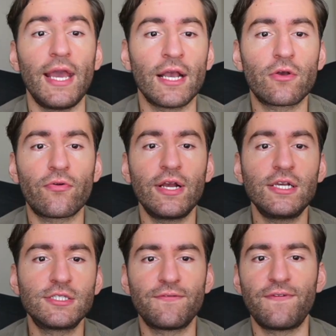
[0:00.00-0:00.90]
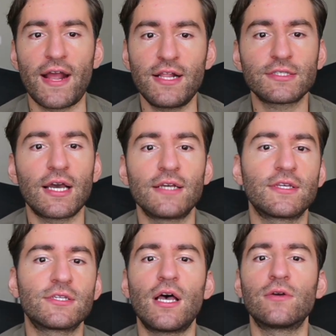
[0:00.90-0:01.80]
Increase defense as
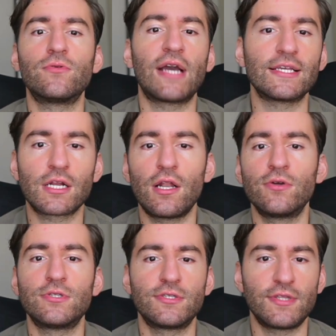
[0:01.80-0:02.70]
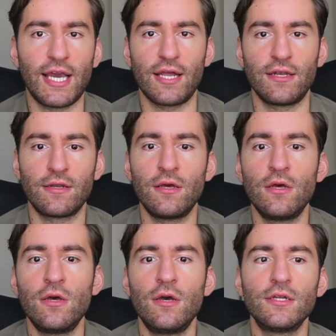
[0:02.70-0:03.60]
the cycle gets closer to the end.
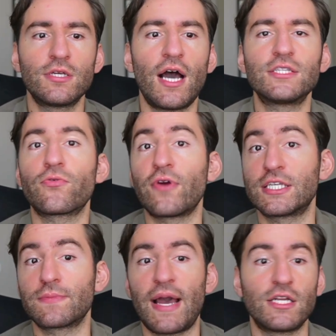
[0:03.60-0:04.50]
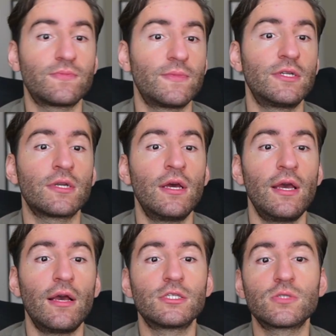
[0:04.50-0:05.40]
Tighter risk management,
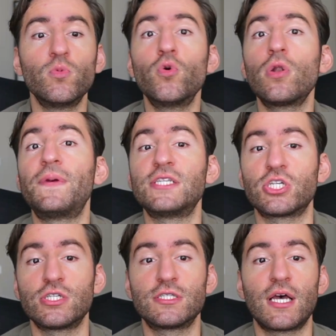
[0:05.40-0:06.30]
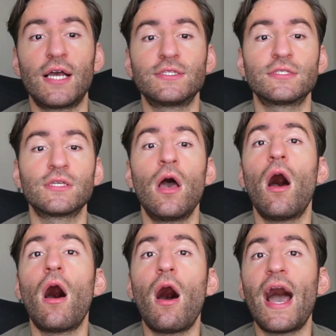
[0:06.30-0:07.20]
smaller position sizes,
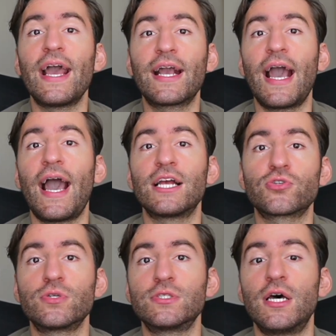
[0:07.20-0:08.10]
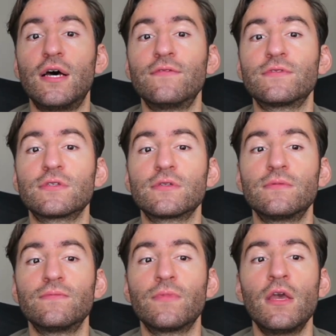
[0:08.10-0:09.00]
higher cash reserves.
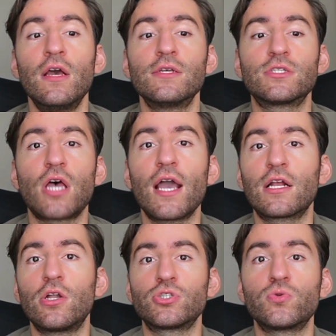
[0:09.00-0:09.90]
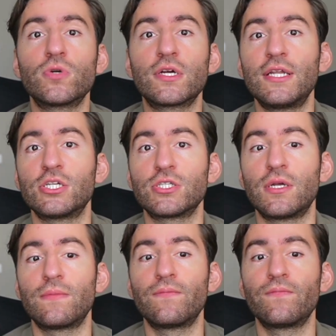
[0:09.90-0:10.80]
Psychological conditioning.